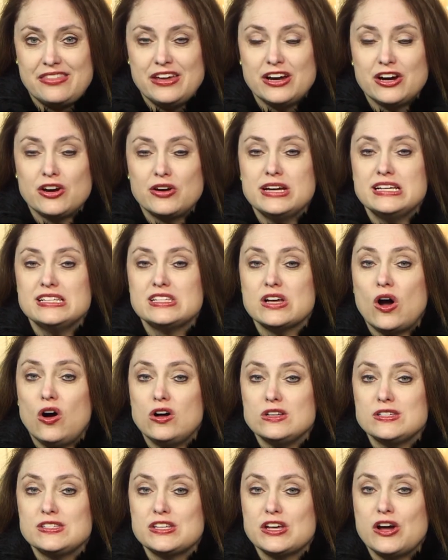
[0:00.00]
there is
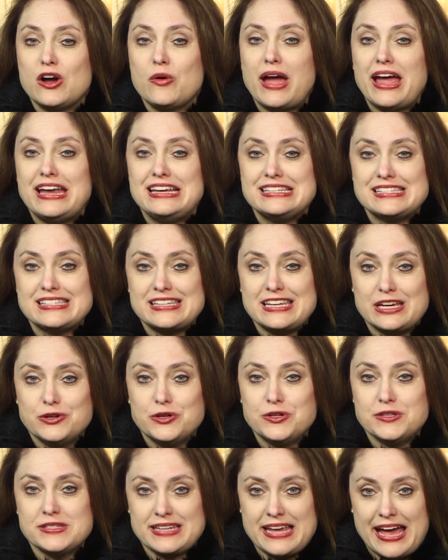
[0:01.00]
also a
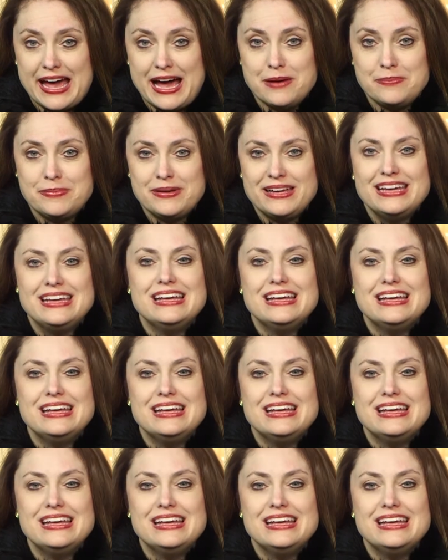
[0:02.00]
skills gap.